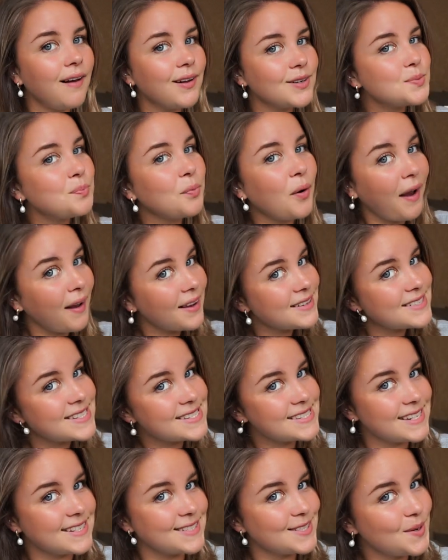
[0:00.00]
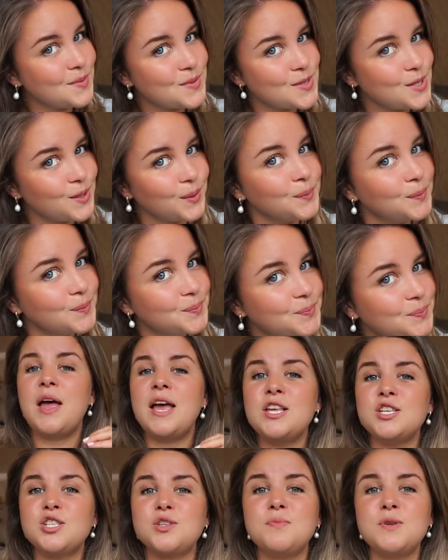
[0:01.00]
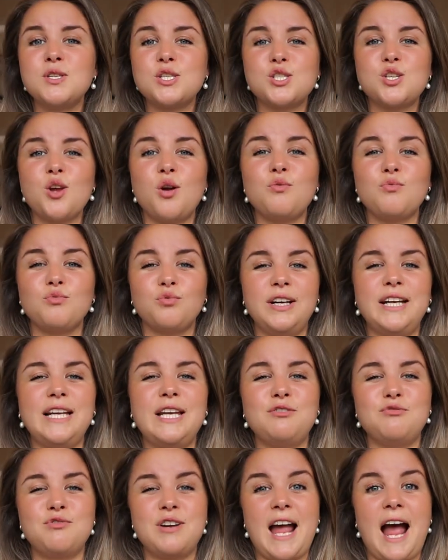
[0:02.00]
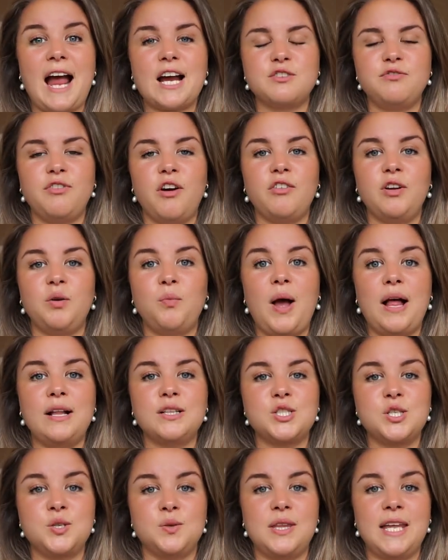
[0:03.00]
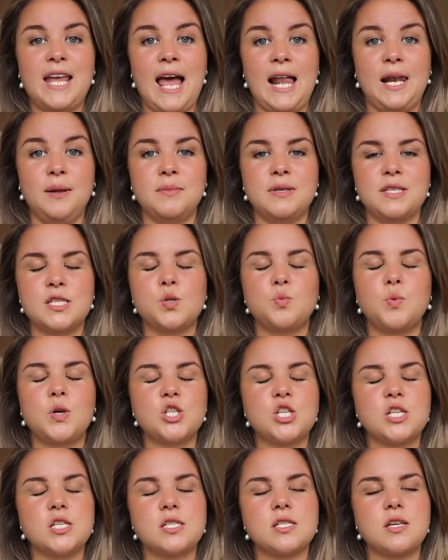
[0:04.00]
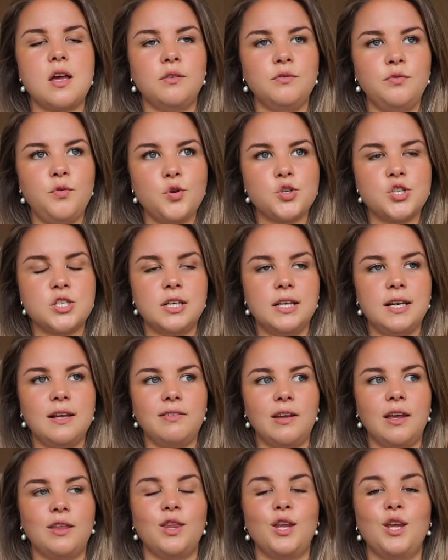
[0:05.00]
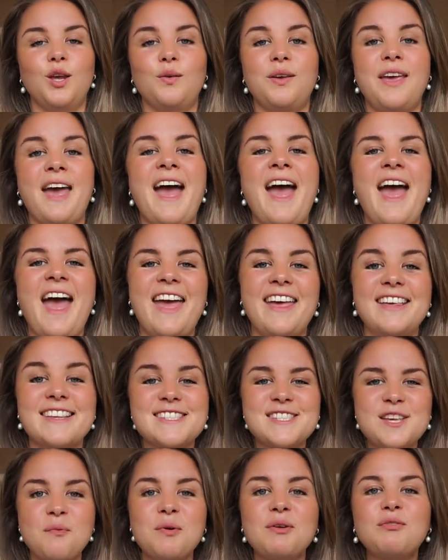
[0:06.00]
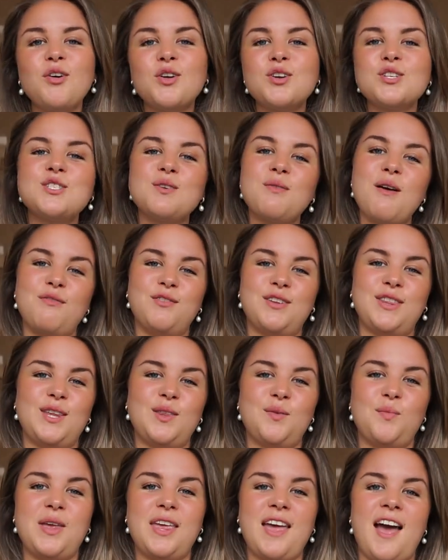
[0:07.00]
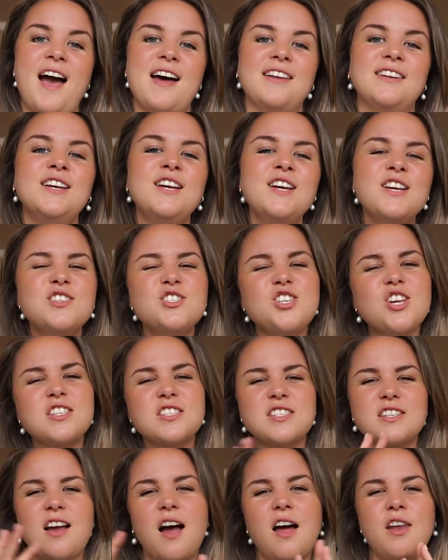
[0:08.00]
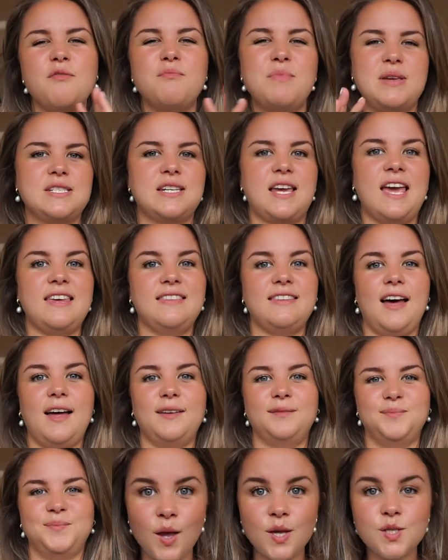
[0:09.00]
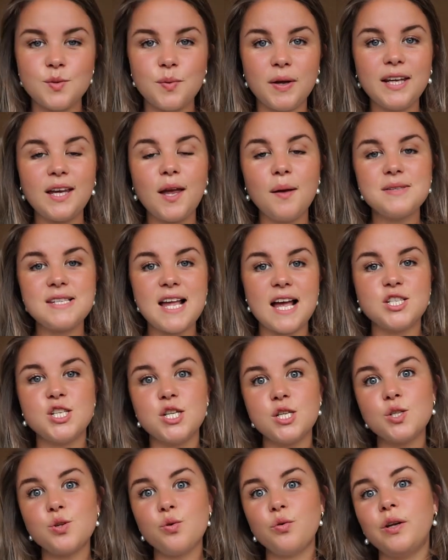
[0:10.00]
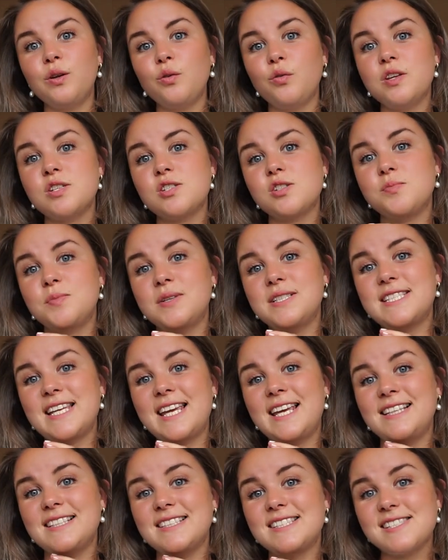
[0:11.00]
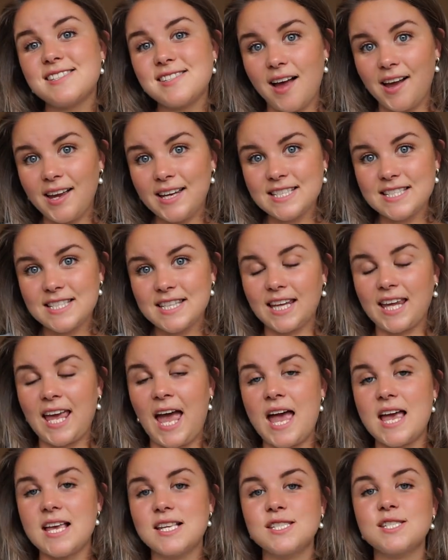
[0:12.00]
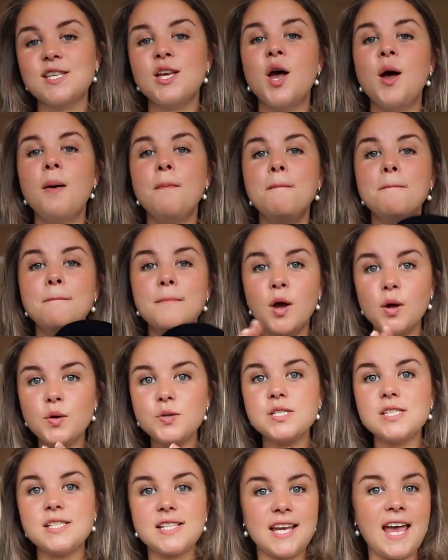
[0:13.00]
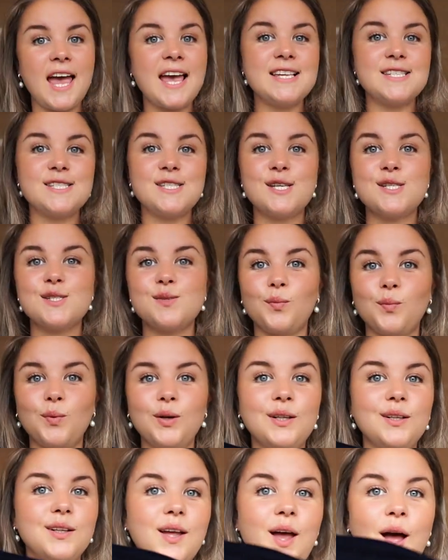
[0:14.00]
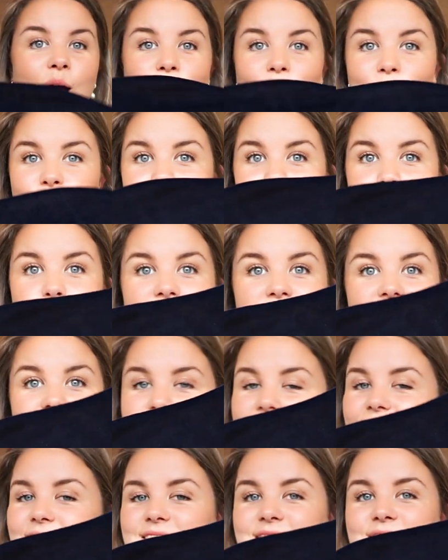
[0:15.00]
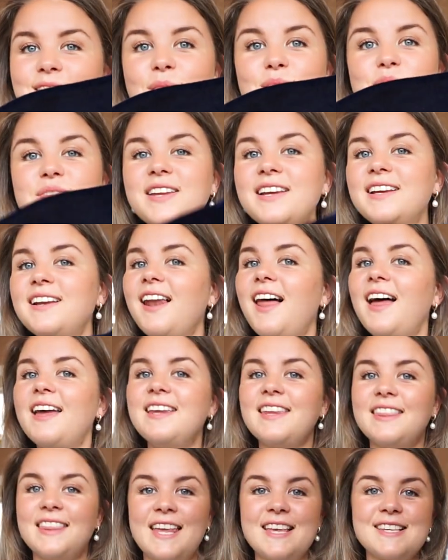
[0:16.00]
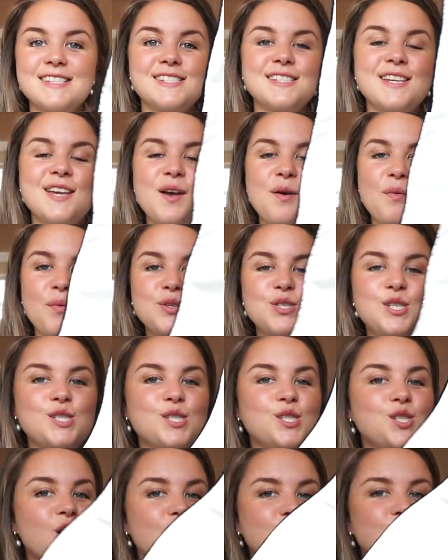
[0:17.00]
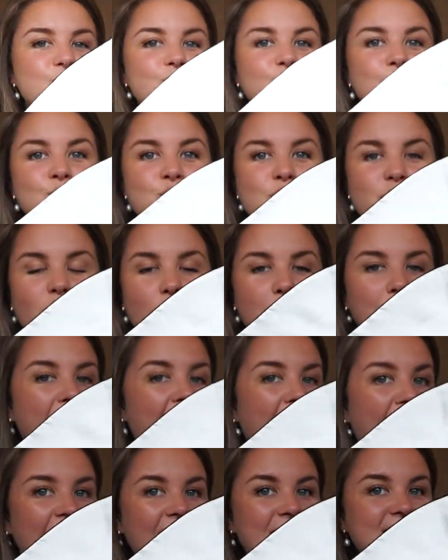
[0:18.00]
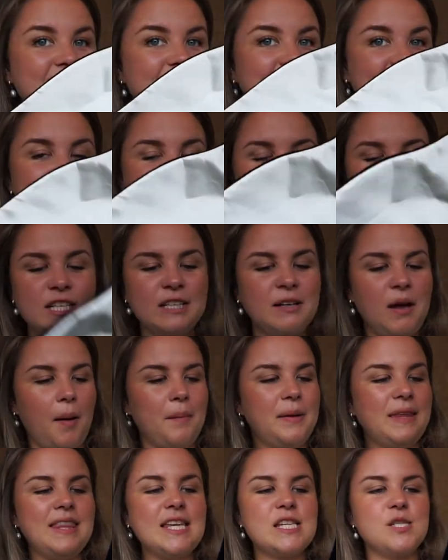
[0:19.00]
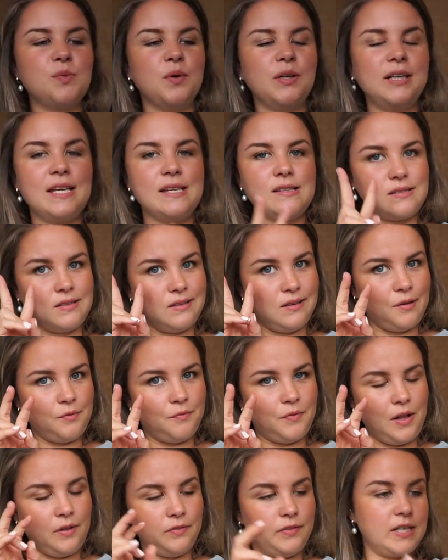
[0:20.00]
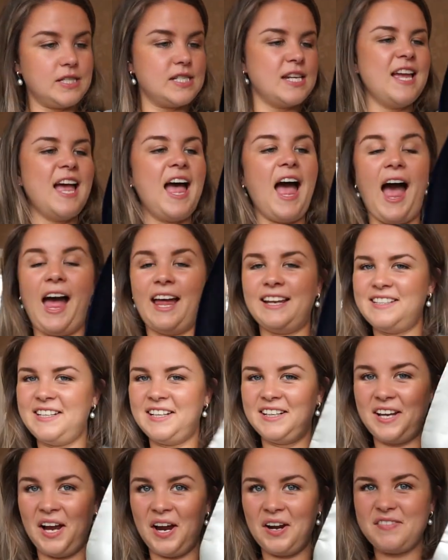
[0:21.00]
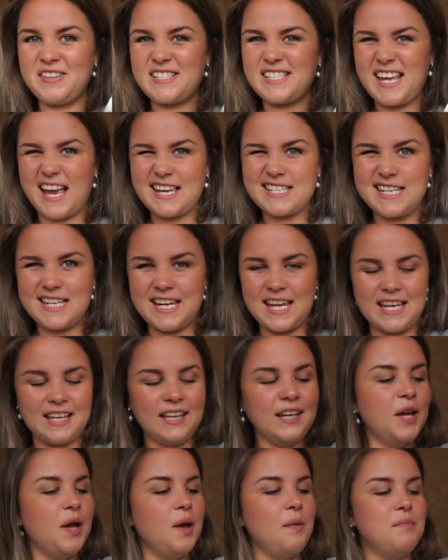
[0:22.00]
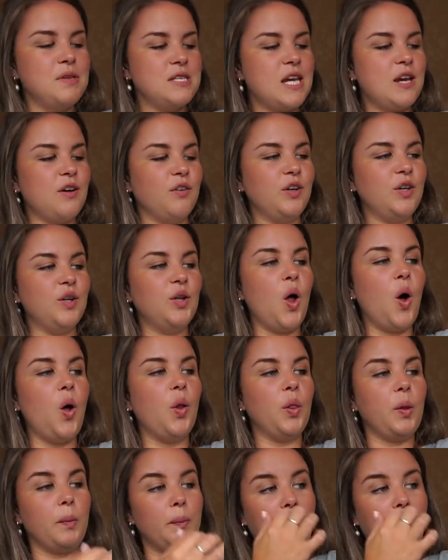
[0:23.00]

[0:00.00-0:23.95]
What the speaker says: the car to practice it, don't you? Instruments don't really react very well to the elements, which is unfortunate living in the UK. So we've got to do everything that we can just to kind of mitigate that. So when it comes to actually storing your instrument inside the case, most cases will come with something like this, which is just a sort of padded, I mean, this one is velvet and kind of a satiny material on the